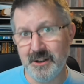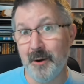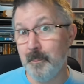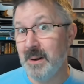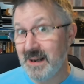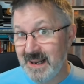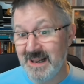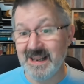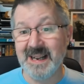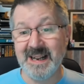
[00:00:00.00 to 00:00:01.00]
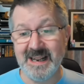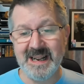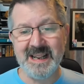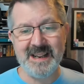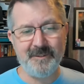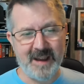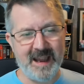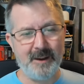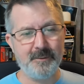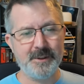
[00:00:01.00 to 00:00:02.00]
completely leave
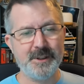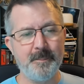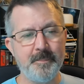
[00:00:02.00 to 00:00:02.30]
out.